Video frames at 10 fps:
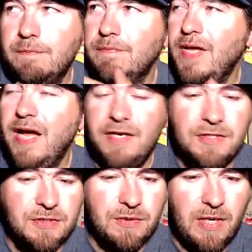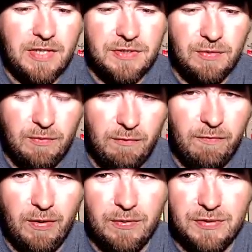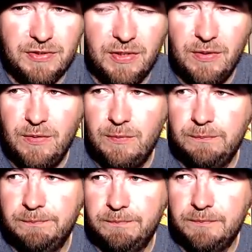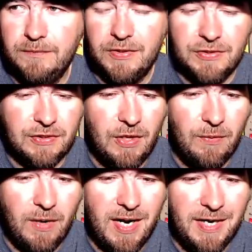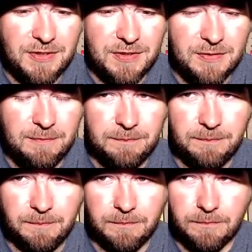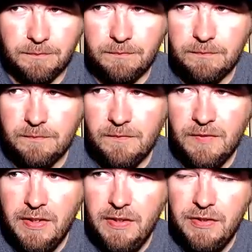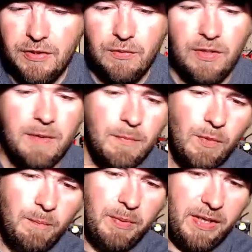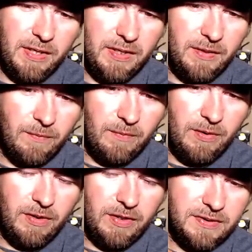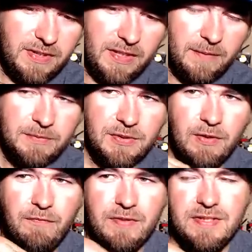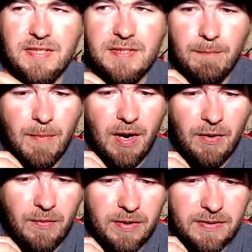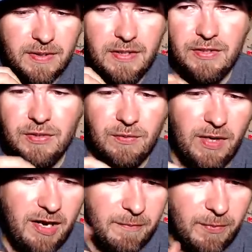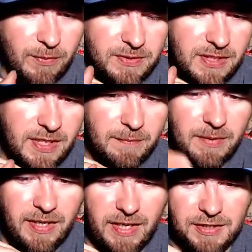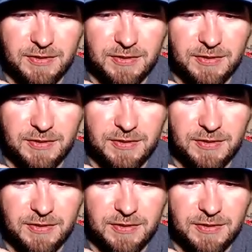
actions are actually reversed, so a slower action, you're going to get more bend in the tip. So if it says a moderate, you're going to have more tip. An extra